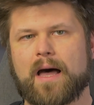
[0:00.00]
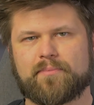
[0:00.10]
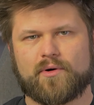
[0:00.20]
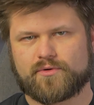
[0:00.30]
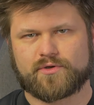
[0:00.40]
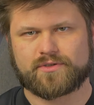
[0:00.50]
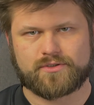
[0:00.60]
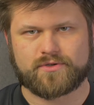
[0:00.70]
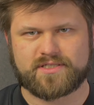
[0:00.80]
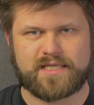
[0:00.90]
up on your
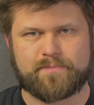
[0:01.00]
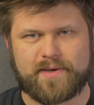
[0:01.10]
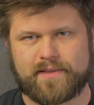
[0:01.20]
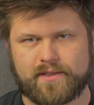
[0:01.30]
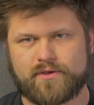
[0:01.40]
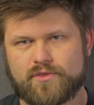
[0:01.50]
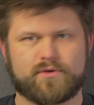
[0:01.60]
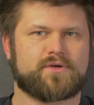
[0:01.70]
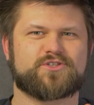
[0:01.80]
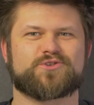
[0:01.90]
doorstep and then you
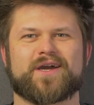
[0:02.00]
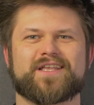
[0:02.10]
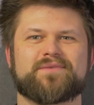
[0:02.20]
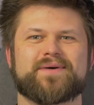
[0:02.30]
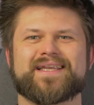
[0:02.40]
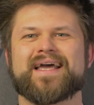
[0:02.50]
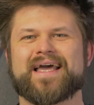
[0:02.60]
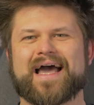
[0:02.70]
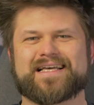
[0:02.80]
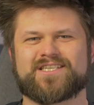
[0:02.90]
throw it straight in the bin
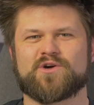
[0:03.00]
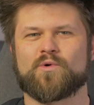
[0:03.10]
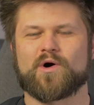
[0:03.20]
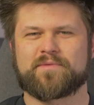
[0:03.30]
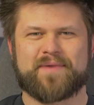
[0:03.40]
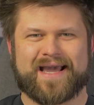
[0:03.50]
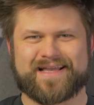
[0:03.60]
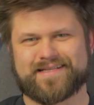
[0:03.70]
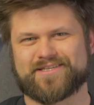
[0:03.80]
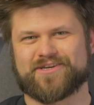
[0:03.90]
as you walk
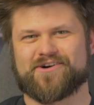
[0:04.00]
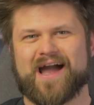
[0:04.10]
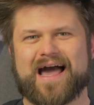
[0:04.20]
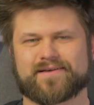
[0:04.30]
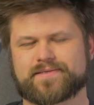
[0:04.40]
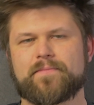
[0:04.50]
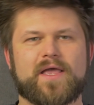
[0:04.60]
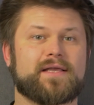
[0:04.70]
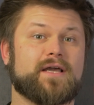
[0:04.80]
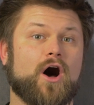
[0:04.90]
back into your house.
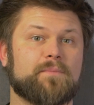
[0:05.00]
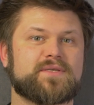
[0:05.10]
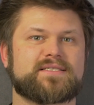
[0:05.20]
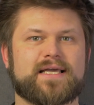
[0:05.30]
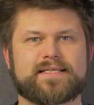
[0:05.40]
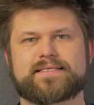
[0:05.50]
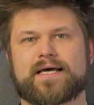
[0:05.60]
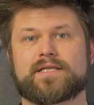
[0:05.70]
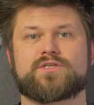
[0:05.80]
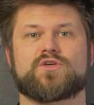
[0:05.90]
Now, Optus then
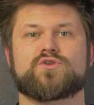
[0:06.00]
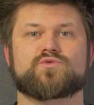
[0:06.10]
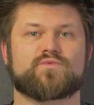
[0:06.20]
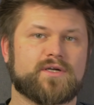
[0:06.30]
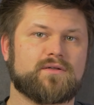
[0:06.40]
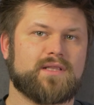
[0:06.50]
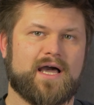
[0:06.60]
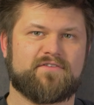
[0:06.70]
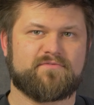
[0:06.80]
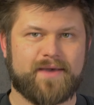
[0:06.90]
decided to use real
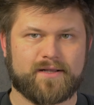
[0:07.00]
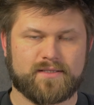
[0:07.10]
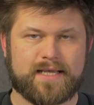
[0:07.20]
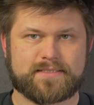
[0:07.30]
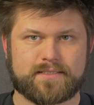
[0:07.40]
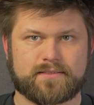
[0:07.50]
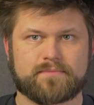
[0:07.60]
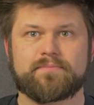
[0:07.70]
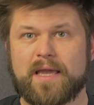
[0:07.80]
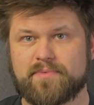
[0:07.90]
life mail, as in
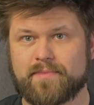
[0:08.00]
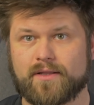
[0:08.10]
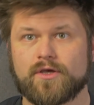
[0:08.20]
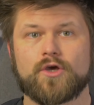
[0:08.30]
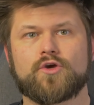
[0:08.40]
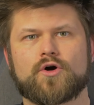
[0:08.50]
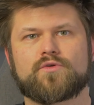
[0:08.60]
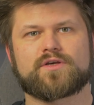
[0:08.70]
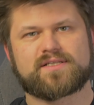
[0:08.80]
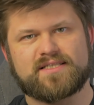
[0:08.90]
paper mail. You know,
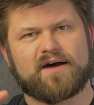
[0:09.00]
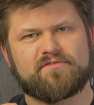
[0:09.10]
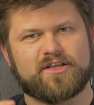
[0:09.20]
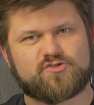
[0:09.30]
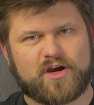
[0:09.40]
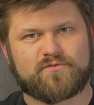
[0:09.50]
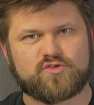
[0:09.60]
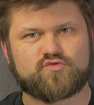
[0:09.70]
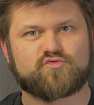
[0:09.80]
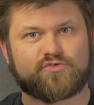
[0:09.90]
the stuff that
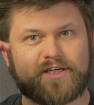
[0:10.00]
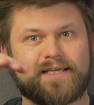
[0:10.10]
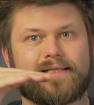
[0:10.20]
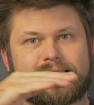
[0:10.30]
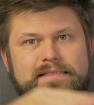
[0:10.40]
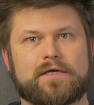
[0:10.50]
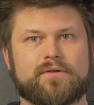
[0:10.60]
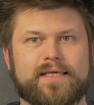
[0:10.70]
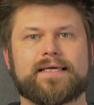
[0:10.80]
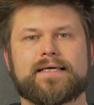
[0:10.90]
travels really
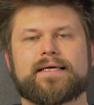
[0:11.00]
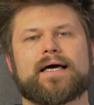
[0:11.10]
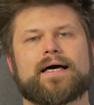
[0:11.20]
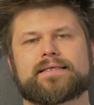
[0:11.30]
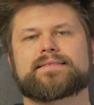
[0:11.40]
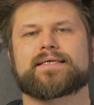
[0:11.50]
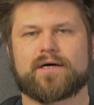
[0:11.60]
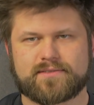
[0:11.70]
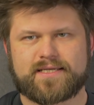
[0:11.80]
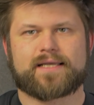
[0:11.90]
slowly uh, to
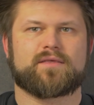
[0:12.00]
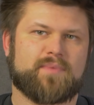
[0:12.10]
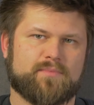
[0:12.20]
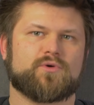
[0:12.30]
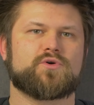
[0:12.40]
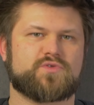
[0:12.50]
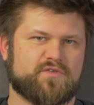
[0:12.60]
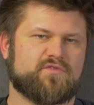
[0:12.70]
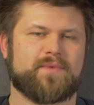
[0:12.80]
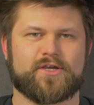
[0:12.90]
contact the people whose
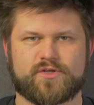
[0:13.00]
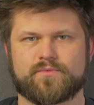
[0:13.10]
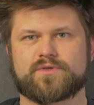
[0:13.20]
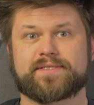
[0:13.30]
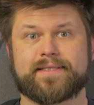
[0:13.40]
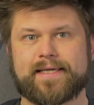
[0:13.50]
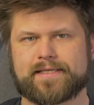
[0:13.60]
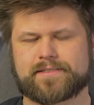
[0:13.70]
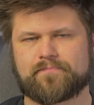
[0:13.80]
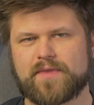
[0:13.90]
information was leaked.